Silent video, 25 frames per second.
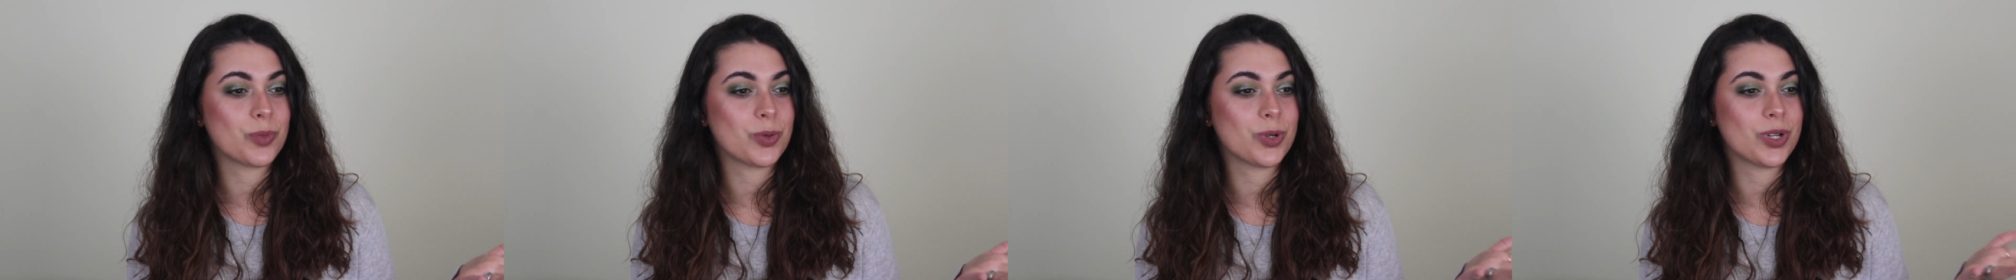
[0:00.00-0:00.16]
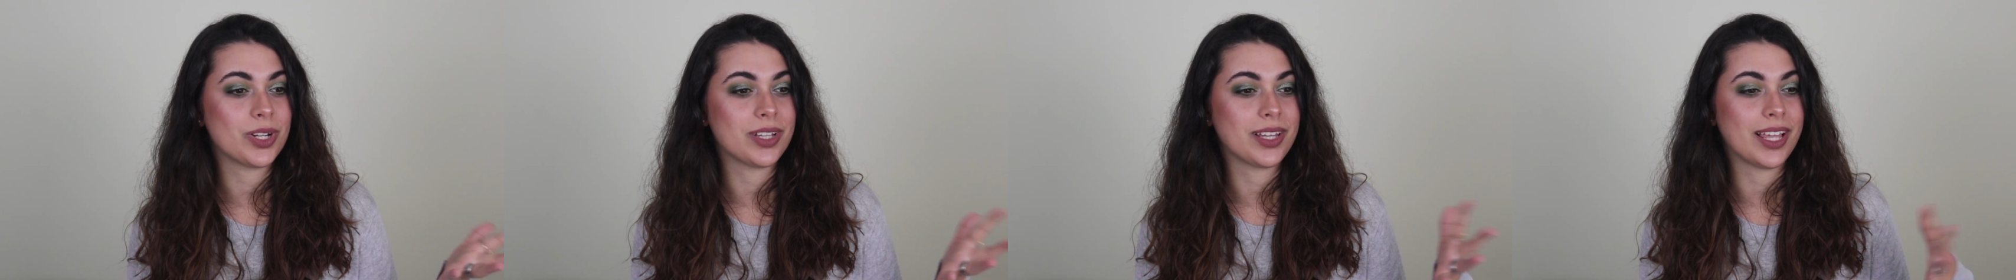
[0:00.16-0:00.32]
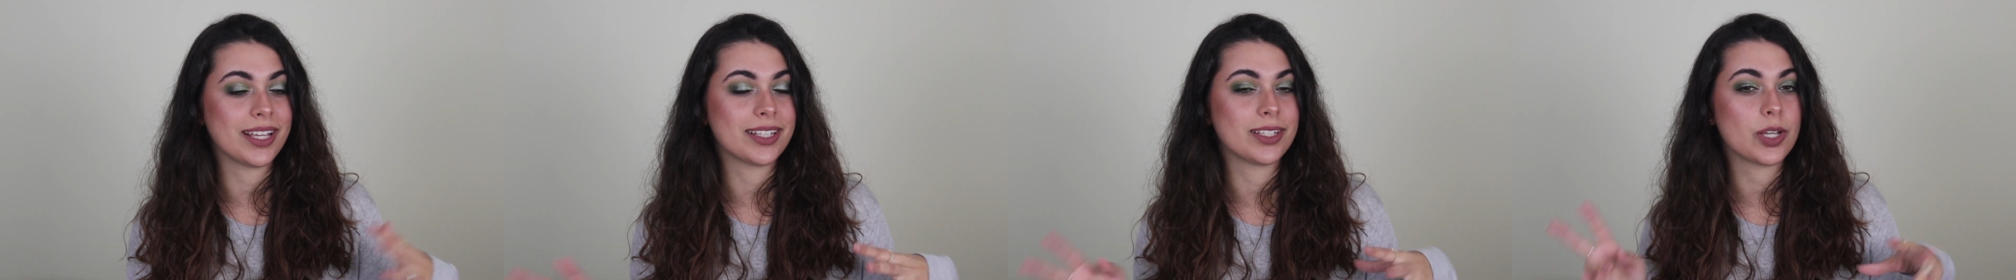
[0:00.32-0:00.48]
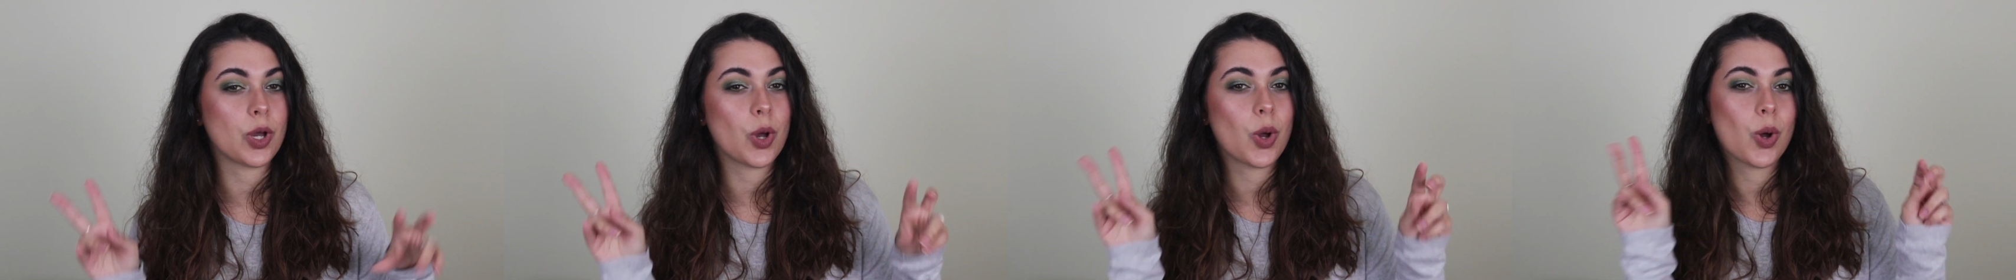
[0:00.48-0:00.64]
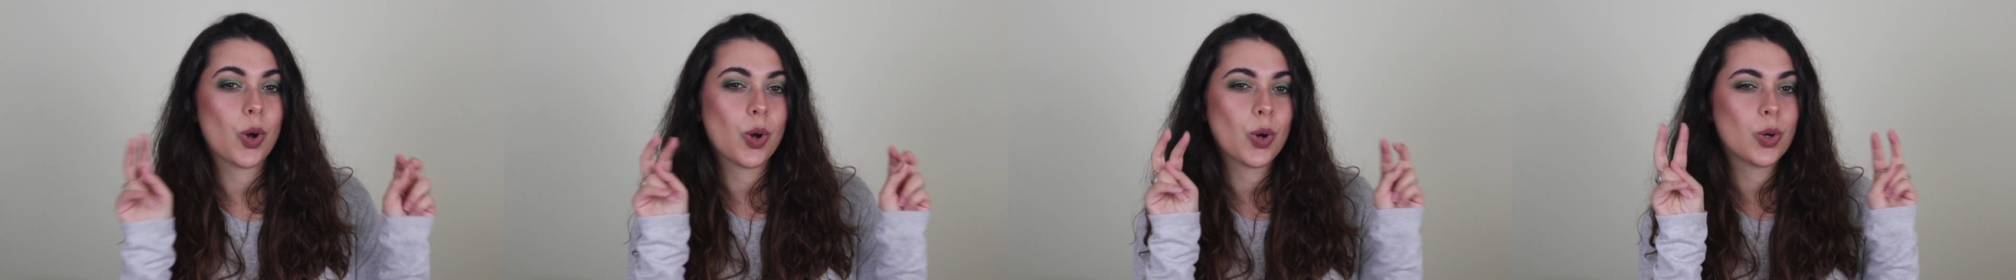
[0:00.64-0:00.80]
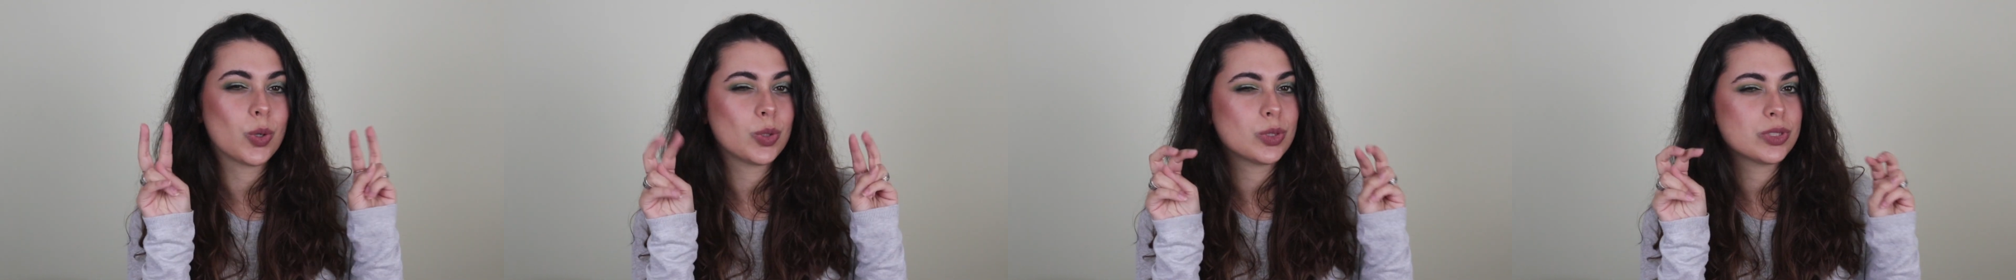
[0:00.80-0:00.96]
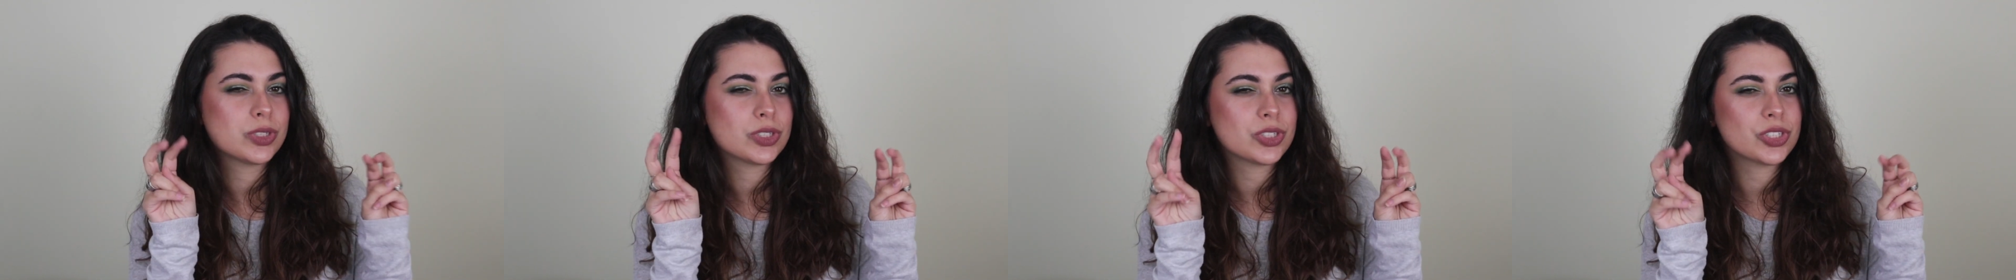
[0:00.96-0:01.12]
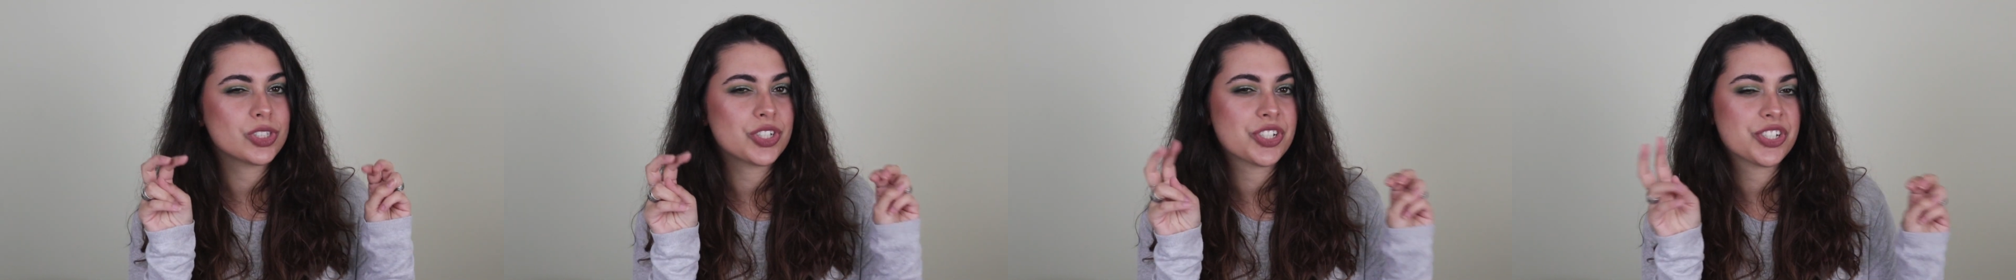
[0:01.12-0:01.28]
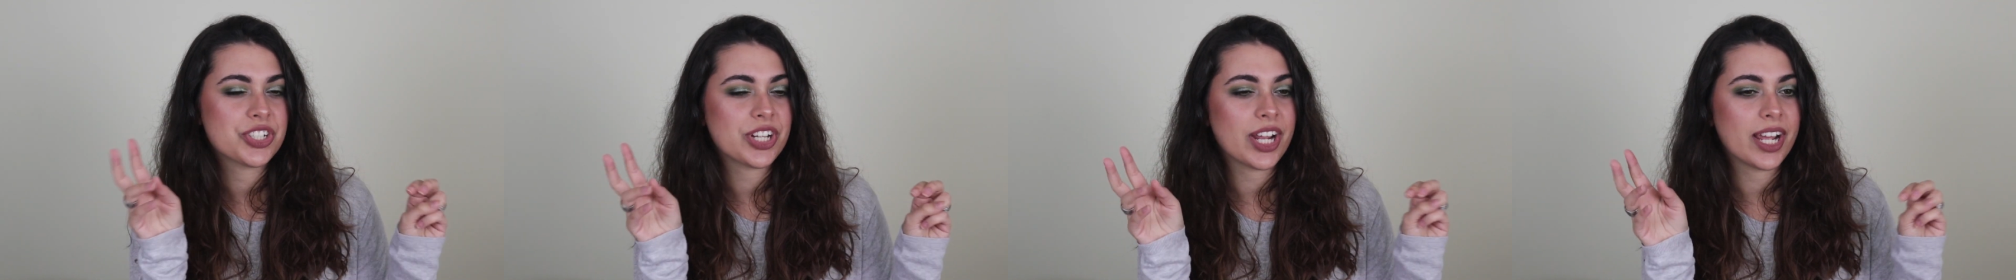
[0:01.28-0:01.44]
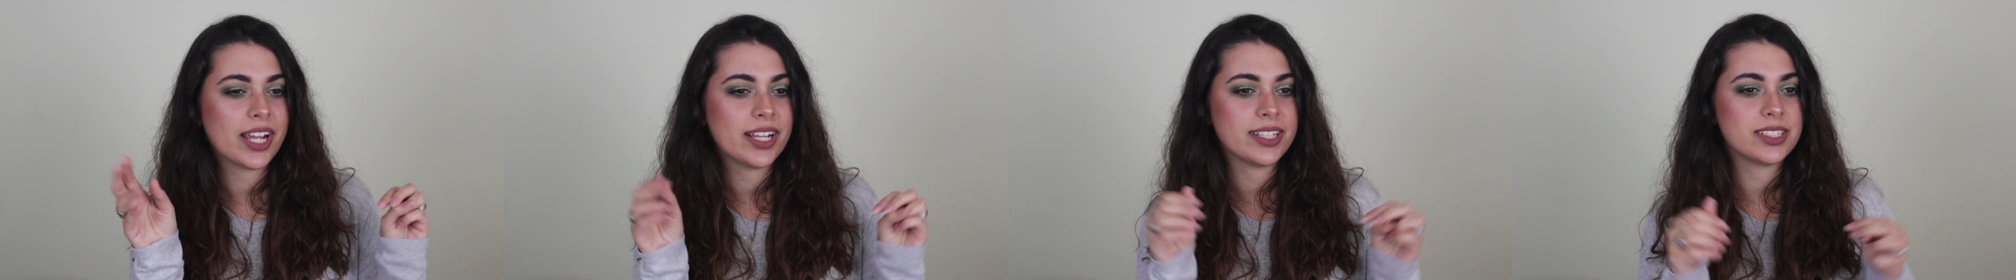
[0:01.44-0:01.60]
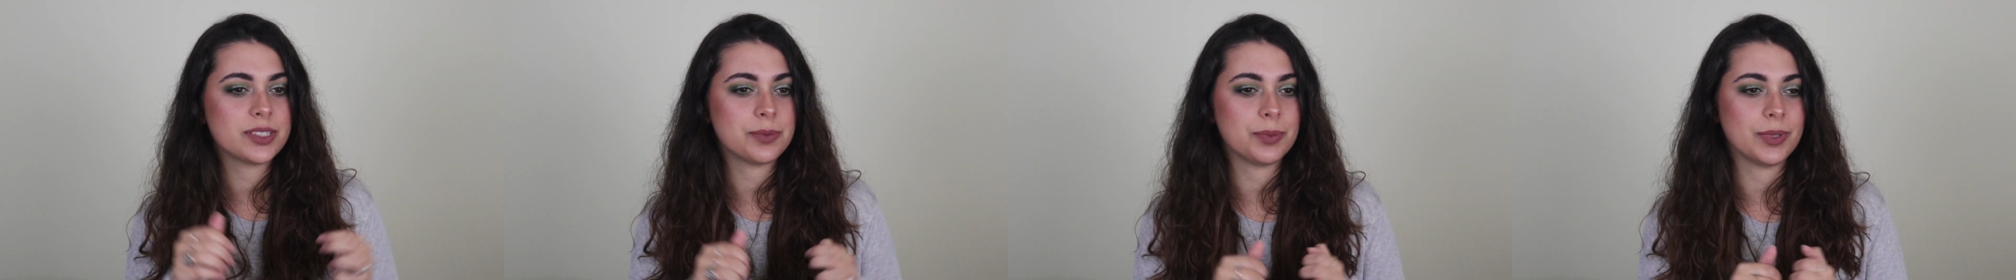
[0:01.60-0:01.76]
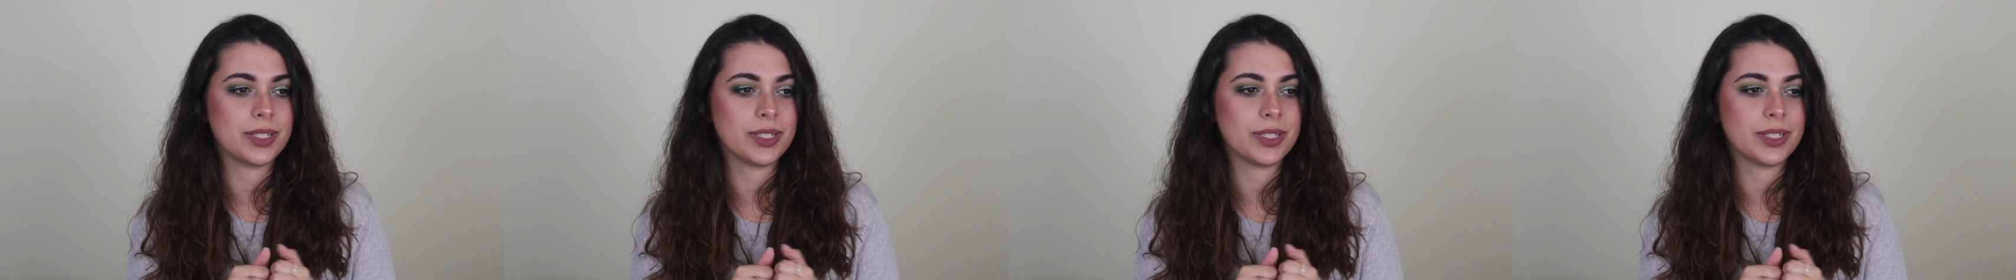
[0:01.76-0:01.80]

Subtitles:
more like older shades,